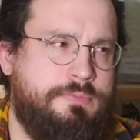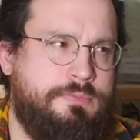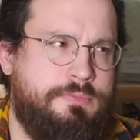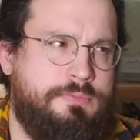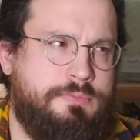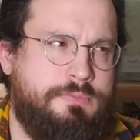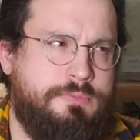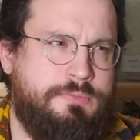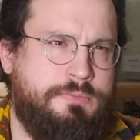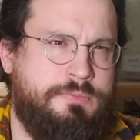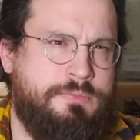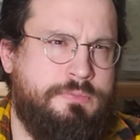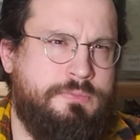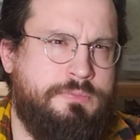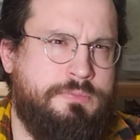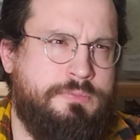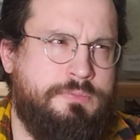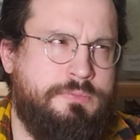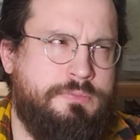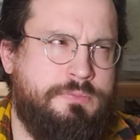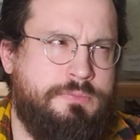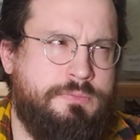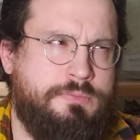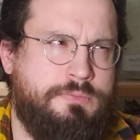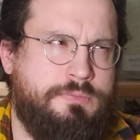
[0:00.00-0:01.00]

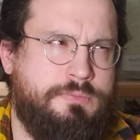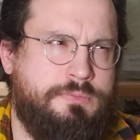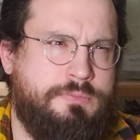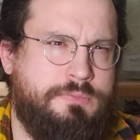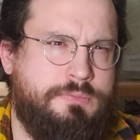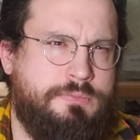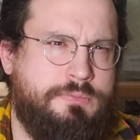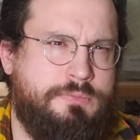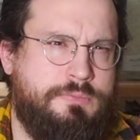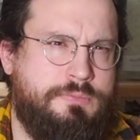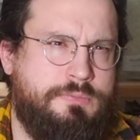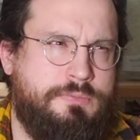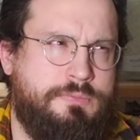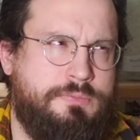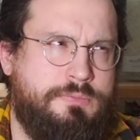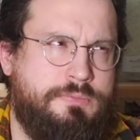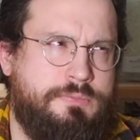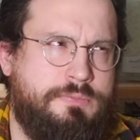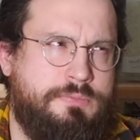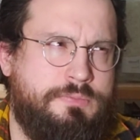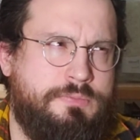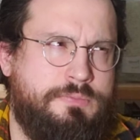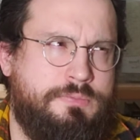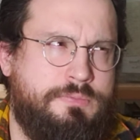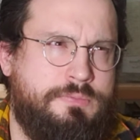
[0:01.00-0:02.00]

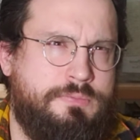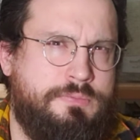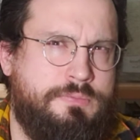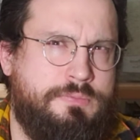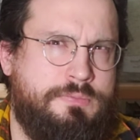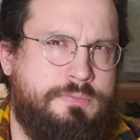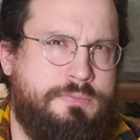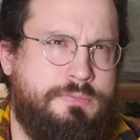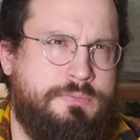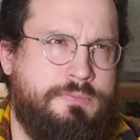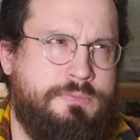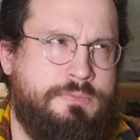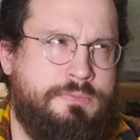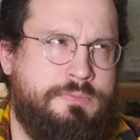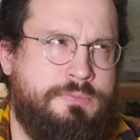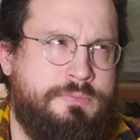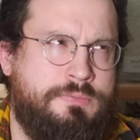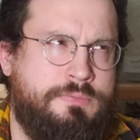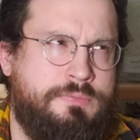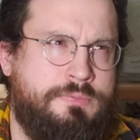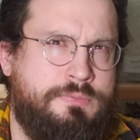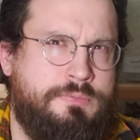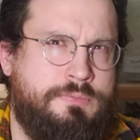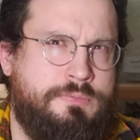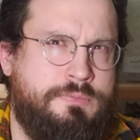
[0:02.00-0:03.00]
(silence)